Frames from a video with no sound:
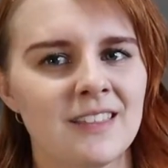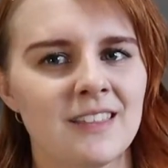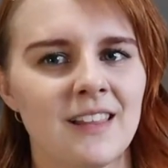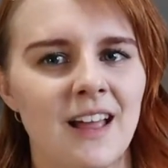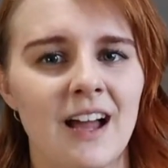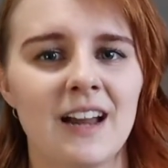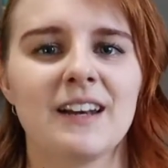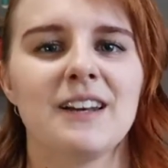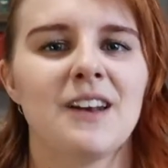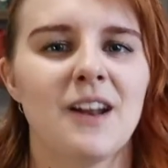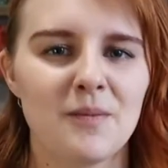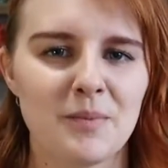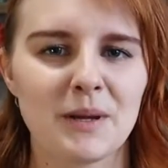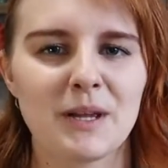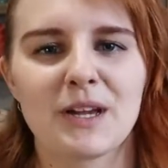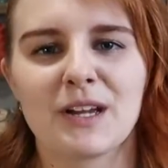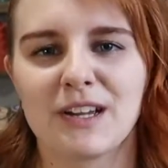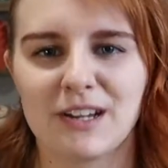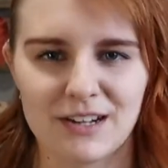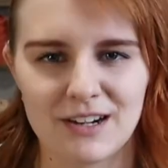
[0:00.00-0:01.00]
I did not pick
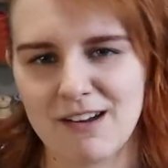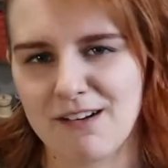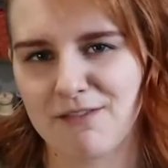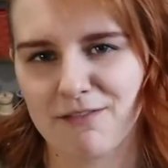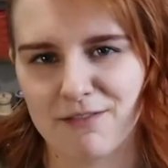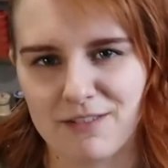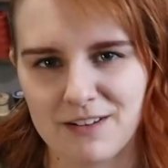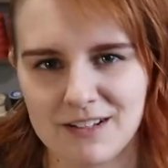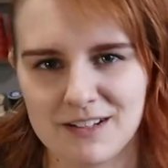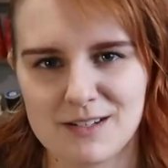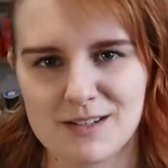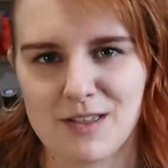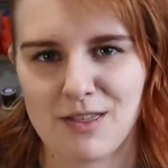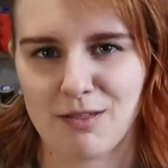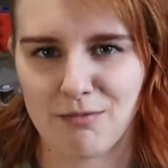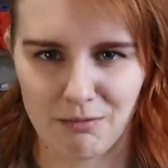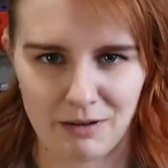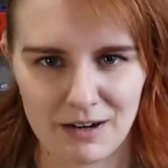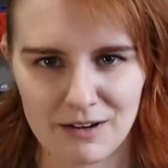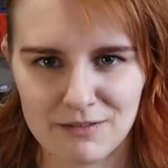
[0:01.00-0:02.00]
a good outfit to
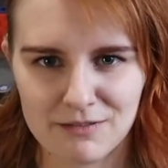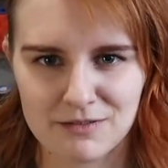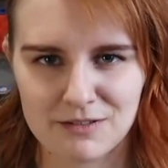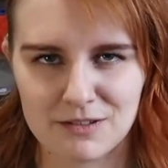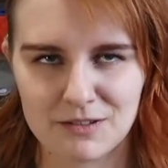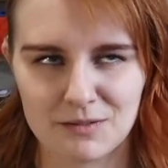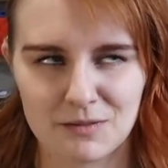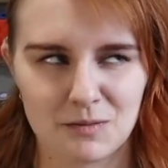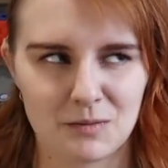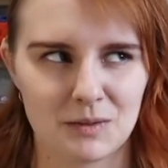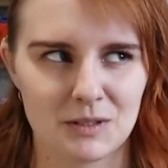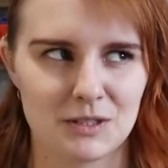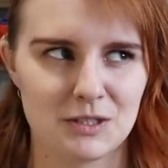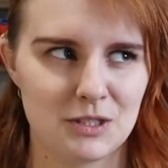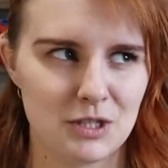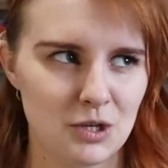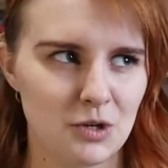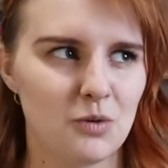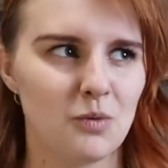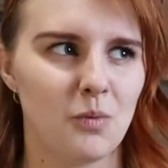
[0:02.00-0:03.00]
thrift with
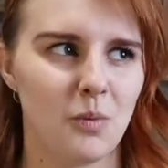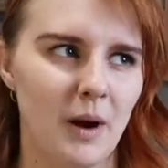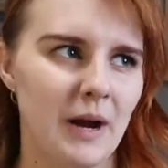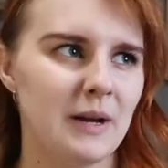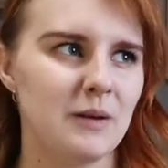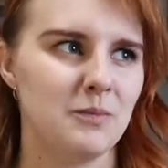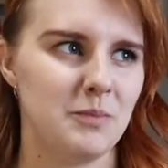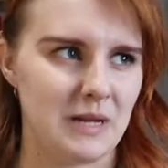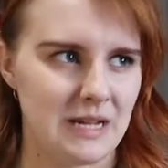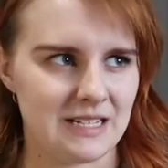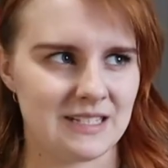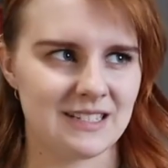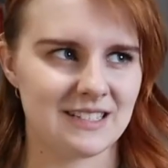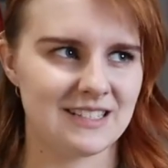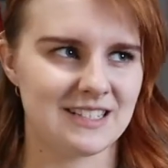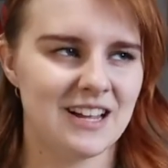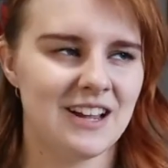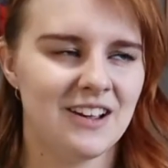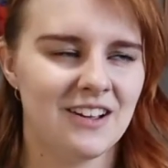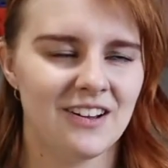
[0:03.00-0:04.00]
2 white
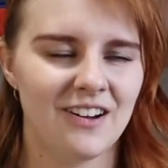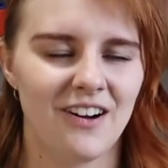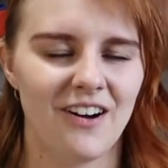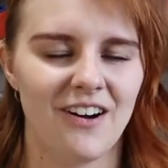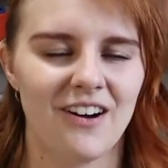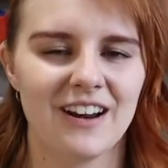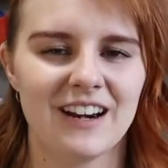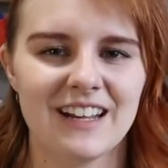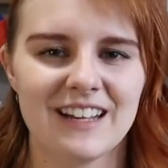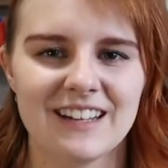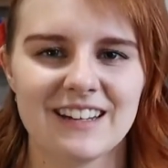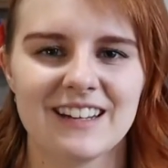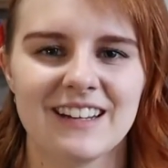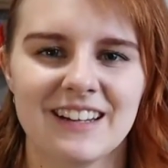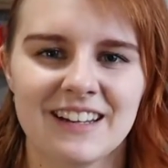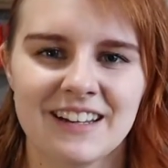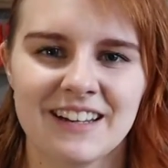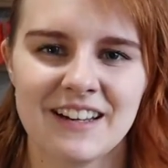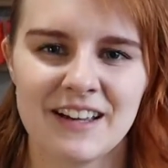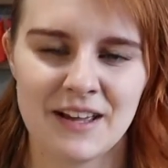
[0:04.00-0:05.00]
pieces on it,
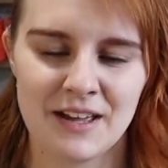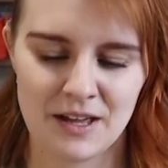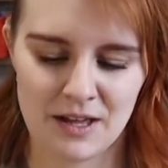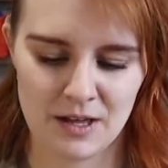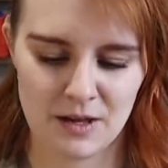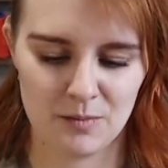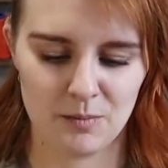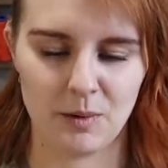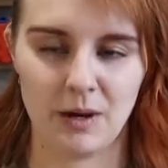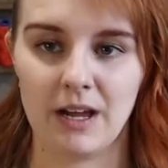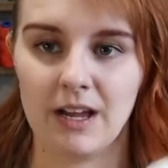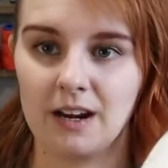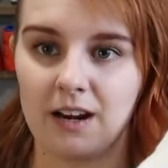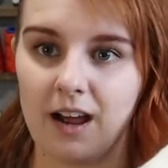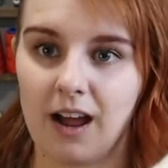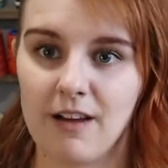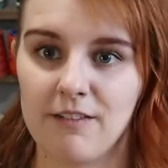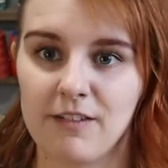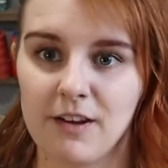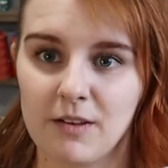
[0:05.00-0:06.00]
but
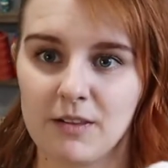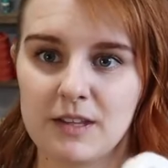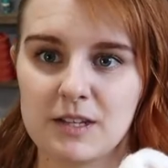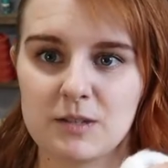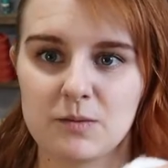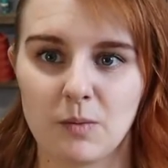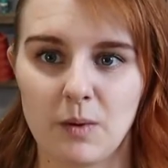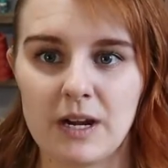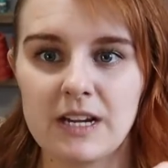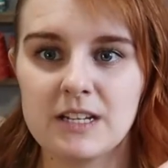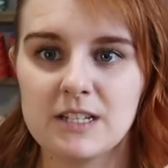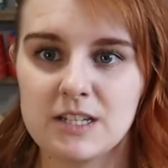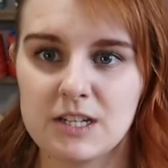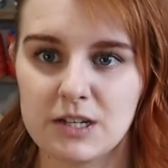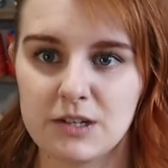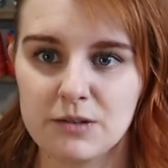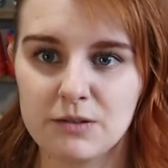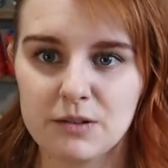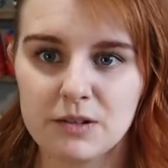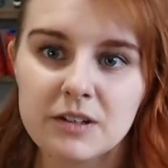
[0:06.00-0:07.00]
I found this white
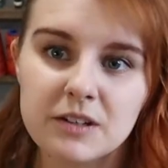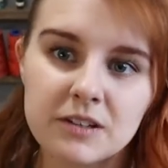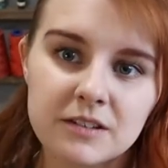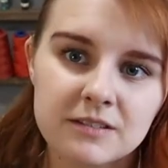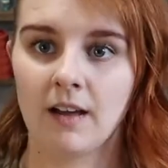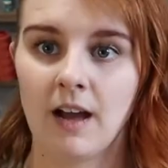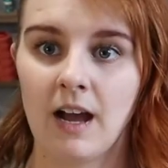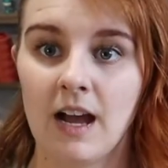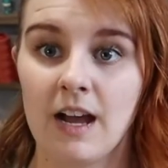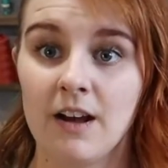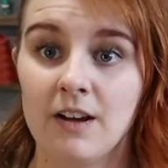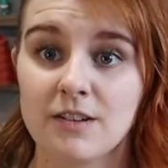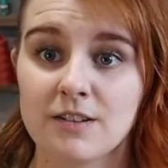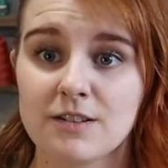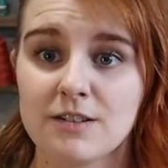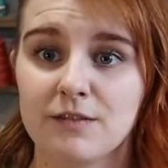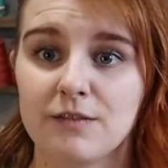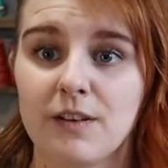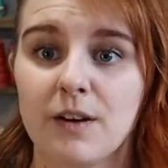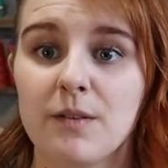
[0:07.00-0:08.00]
toque. I
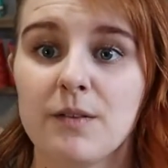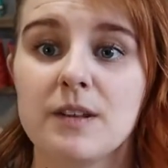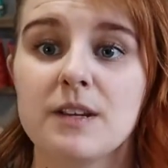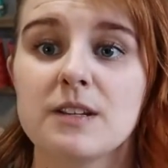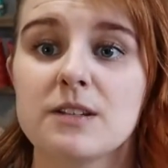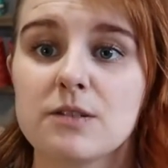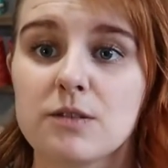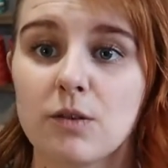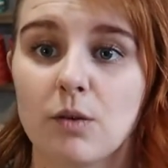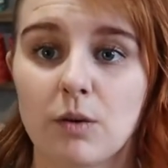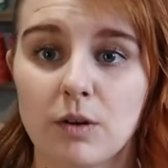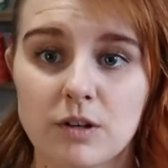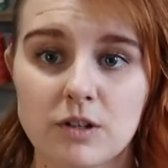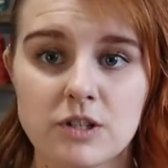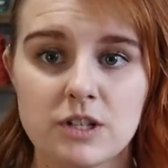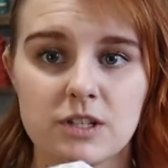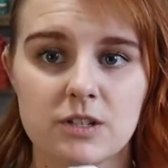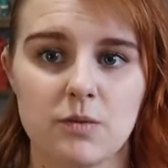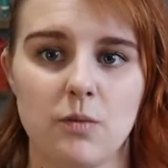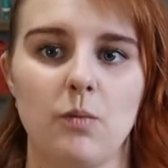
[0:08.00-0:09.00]
also found this
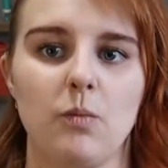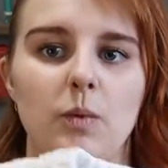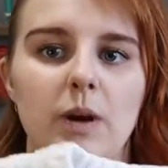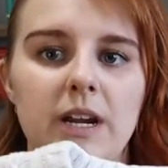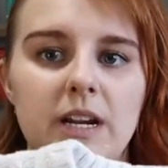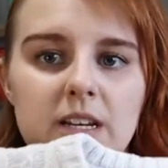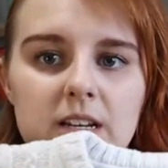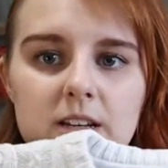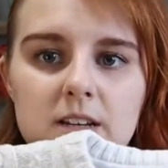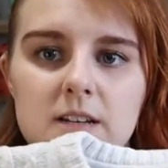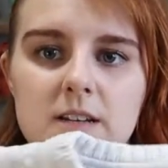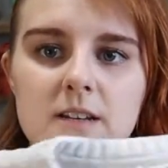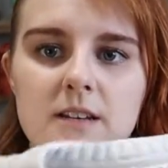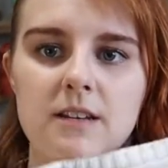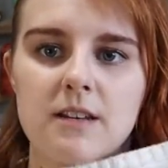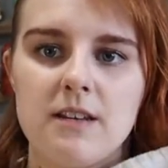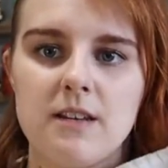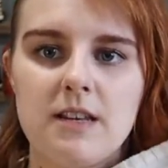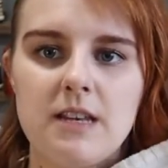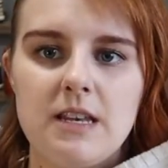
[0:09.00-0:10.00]
gorgeous white
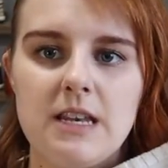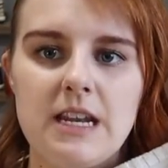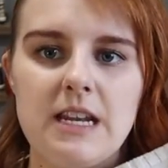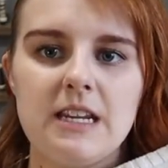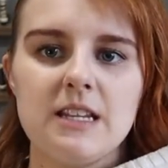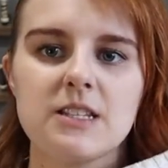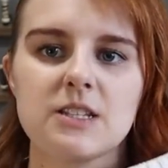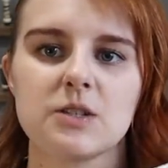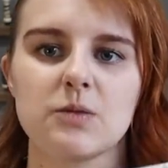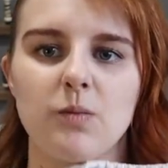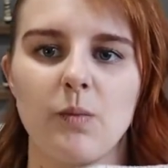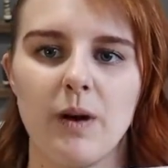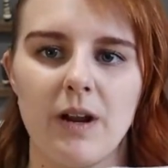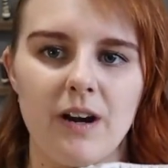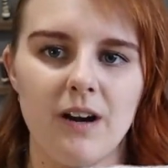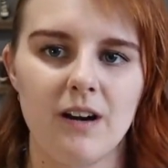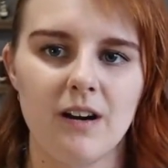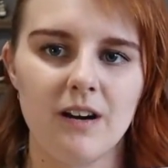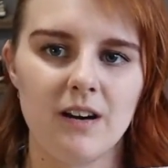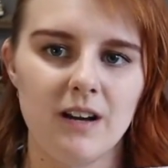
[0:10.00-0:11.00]
knit
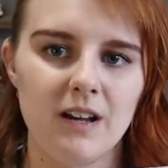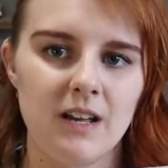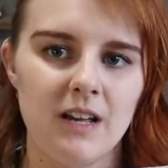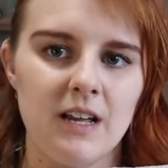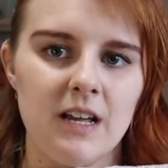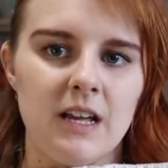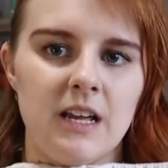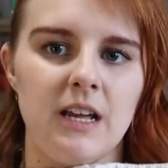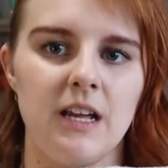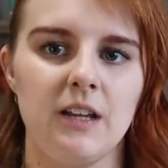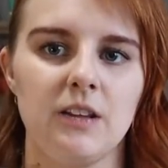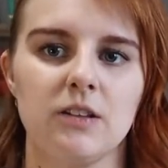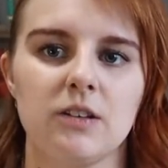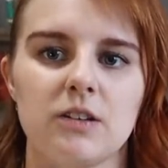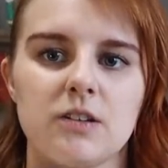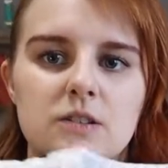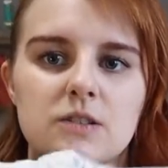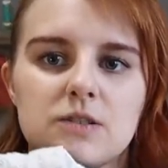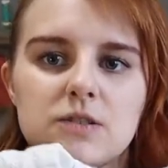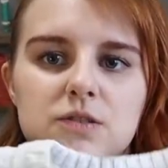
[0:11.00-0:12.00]
sweater. It
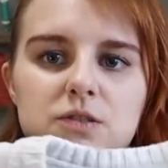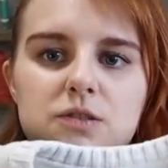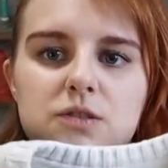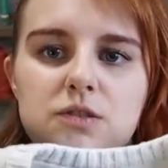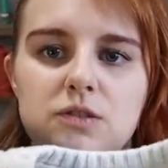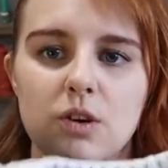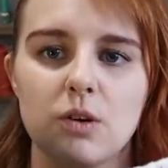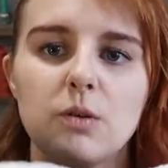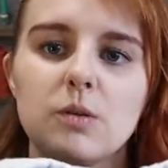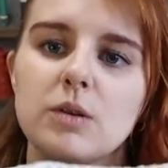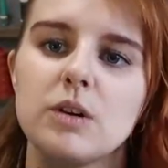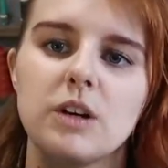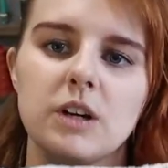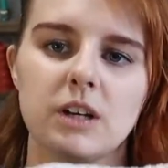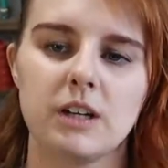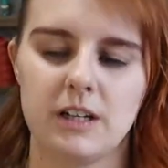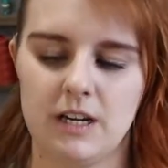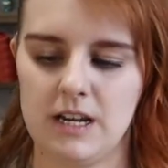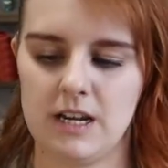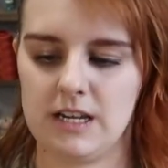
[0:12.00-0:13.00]
looks so
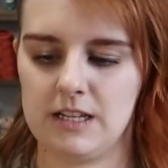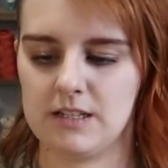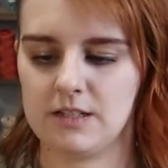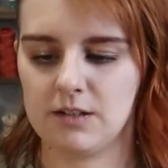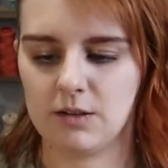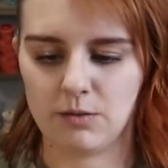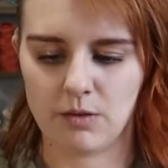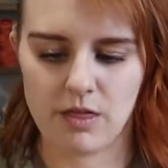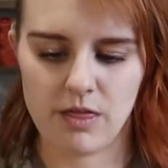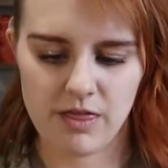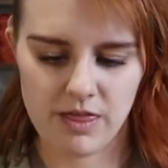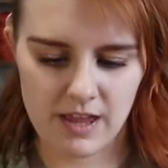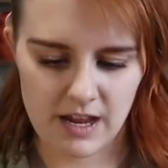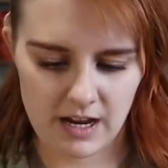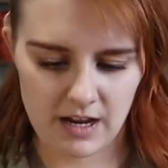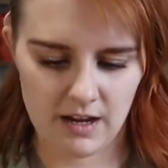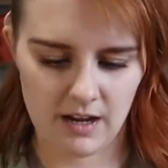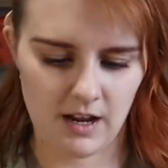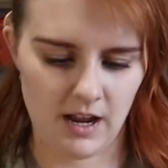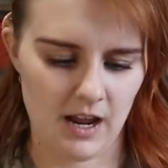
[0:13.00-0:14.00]
good. It's so
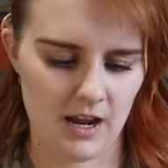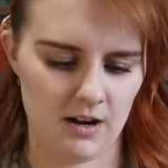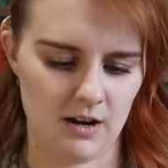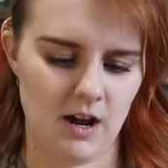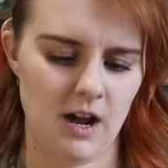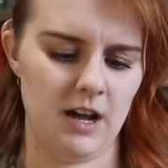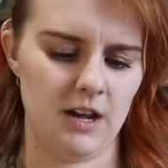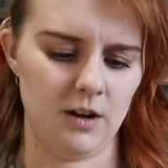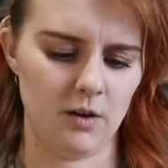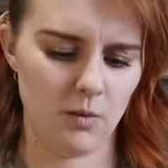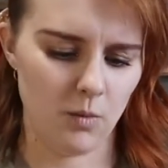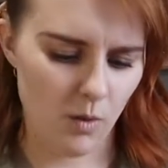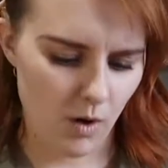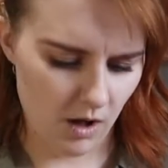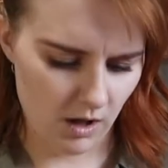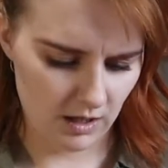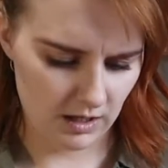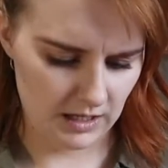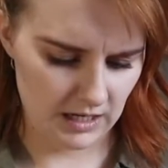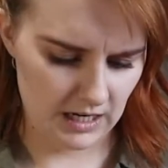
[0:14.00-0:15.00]
thick and high
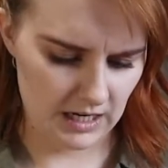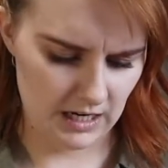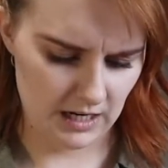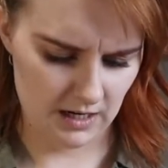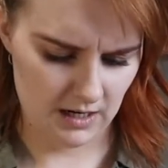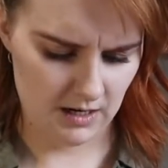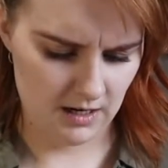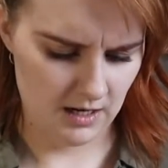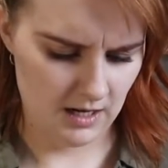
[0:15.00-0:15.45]
quality.